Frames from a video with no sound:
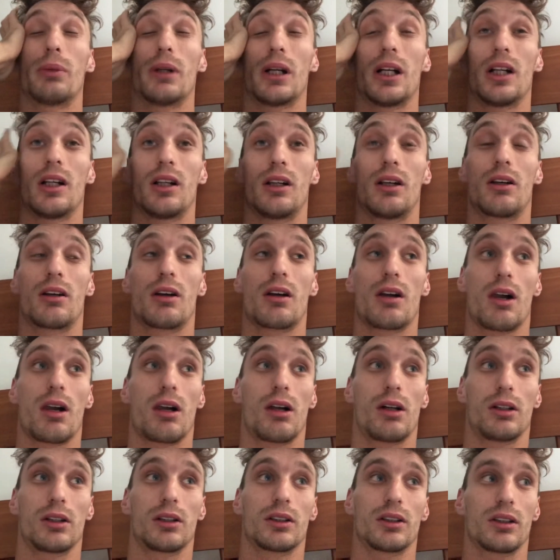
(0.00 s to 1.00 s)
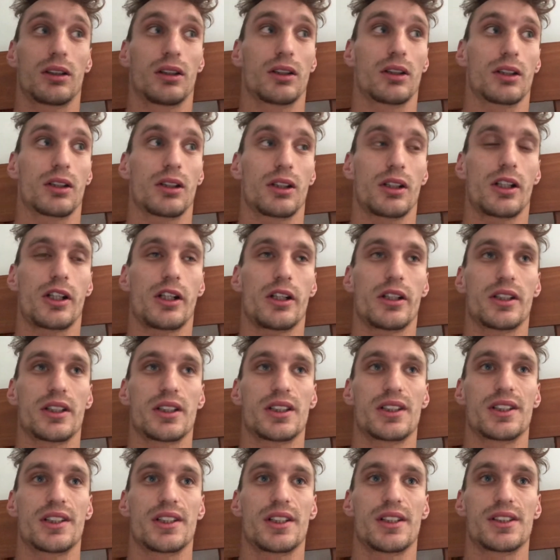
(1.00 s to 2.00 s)
But, you know,
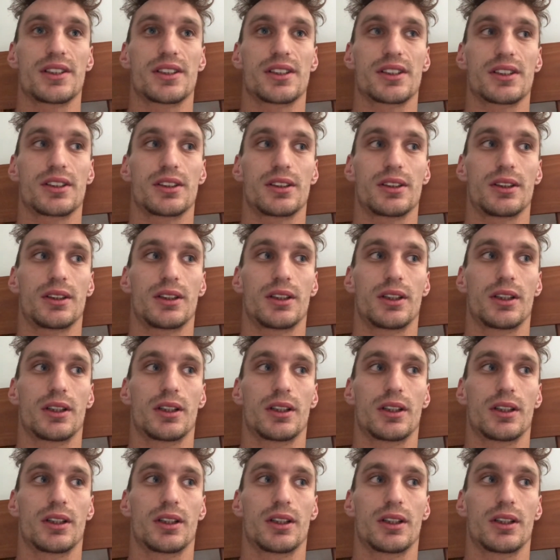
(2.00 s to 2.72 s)
there's a